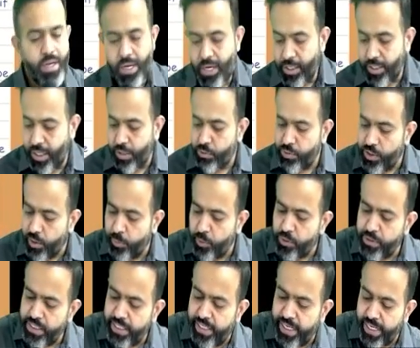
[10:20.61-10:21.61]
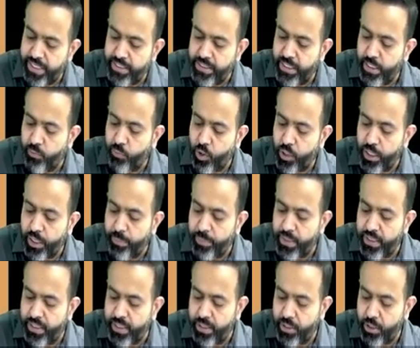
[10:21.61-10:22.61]
Now suppose in next year what
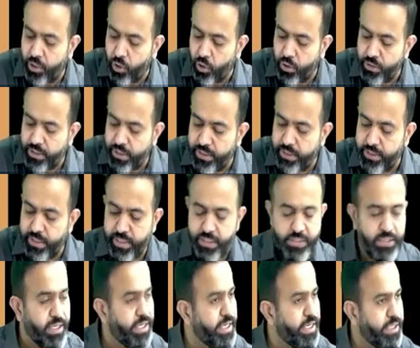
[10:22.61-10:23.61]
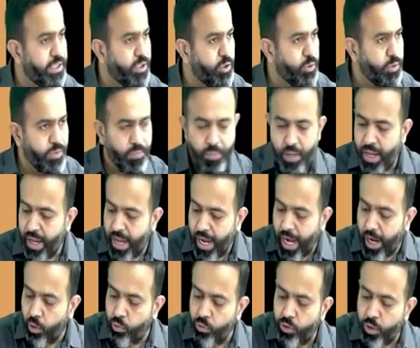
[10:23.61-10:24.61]
happened, their gross receipt is 100 crore.
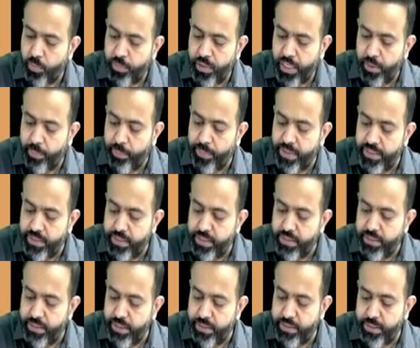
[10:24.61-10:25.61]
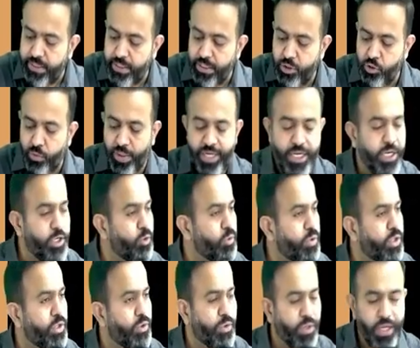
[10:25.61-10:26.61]
Out of that business receipt is 22
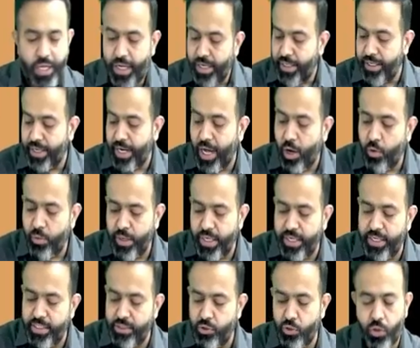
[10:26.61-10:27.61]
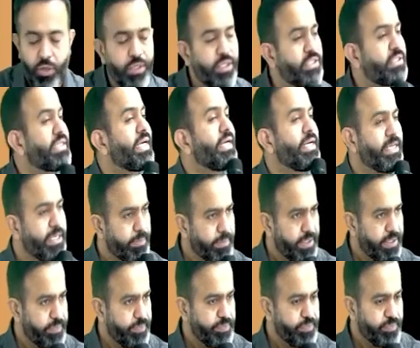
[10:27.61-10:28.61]
crore. Now it is not a charitable.